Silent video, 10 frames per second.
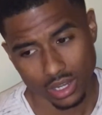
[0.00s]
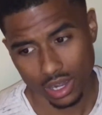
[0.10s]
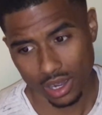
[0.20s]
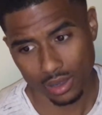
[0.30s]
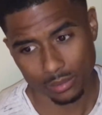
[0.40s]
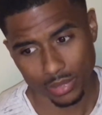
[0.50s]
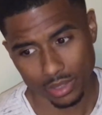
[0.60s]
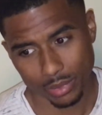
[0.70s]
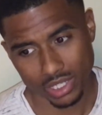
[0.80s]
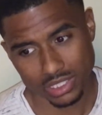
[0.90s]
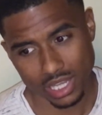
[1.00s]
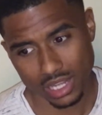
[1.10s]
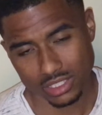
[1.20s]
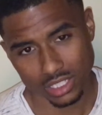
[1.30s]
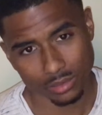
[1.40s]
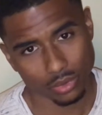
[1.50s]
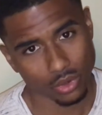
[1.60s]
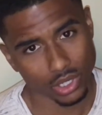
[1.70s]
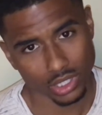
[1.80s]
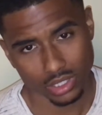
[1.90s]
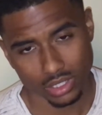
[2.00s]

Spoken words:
But it's gotten to the point,